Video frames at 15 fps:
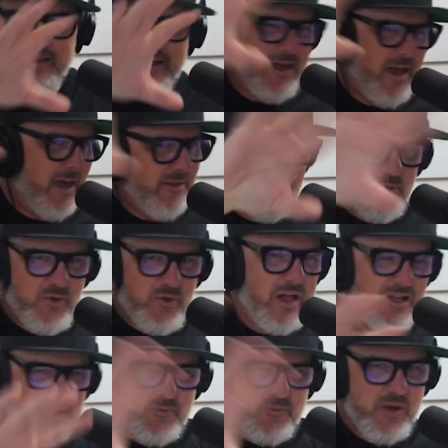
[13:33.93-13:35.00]
Again, there can be
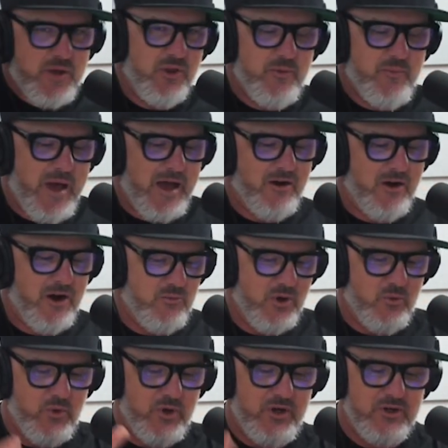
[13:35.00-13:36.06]
lots of people in the background,
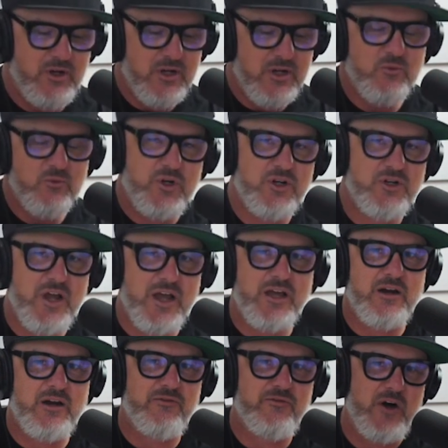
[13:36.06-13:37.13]
but when you're
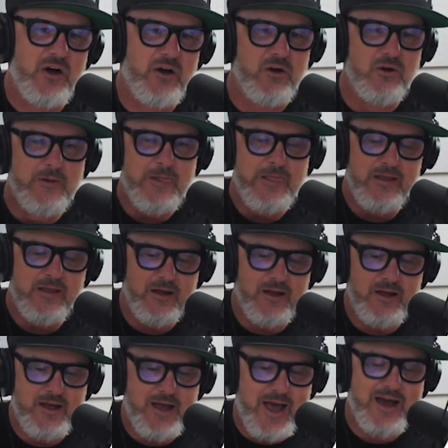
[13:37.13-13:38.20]
taking a photo
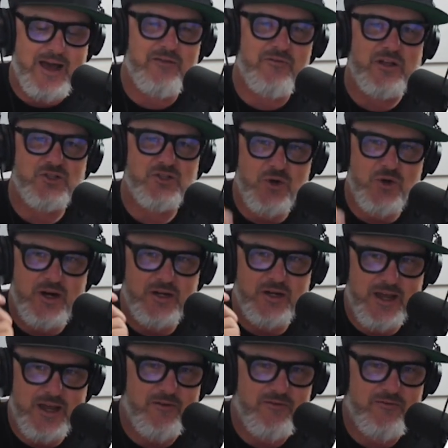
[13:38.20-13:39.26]
at events, try to
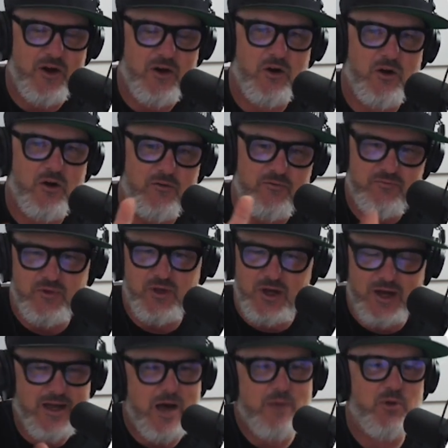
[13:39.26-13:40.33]
take a photo of
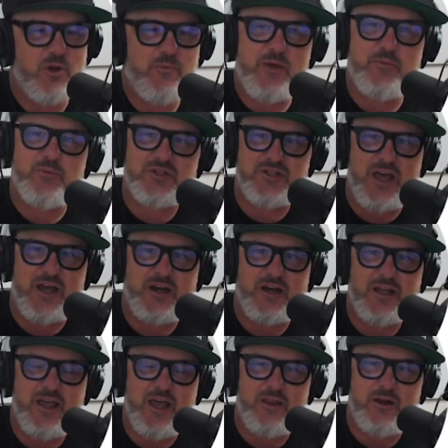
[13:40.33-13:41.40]
a couple of people standing
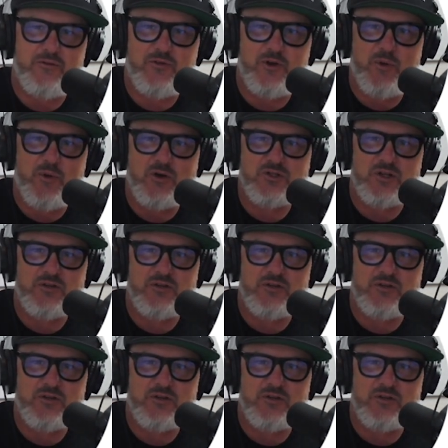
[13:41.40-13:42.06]
together if they're posing